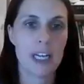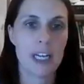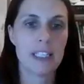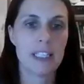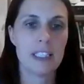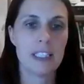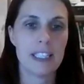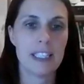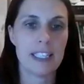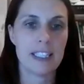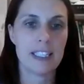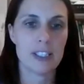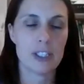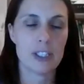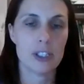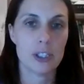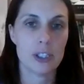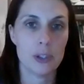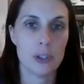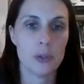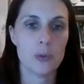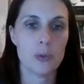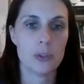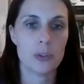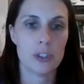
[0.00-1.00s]
trying to get
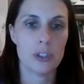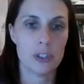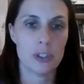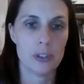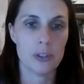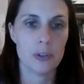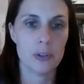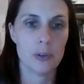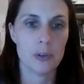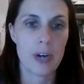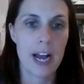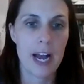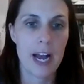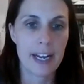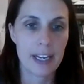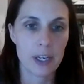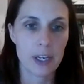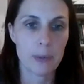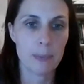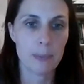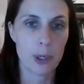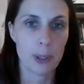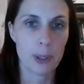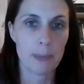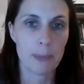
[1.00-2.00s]
Sue to
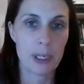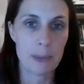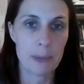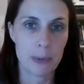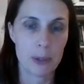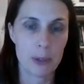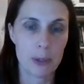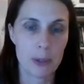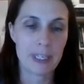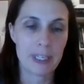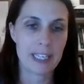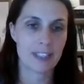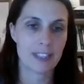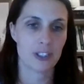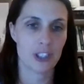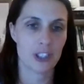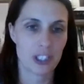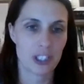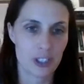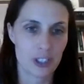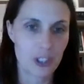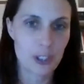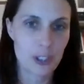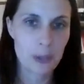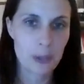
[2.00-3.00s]
hire more people because
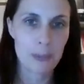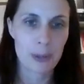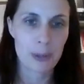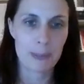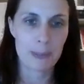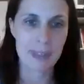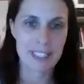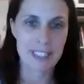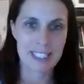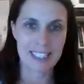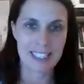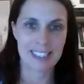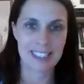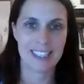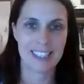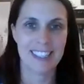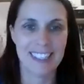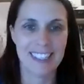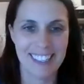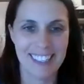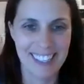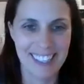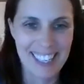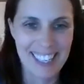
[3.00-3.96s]
she's super busy,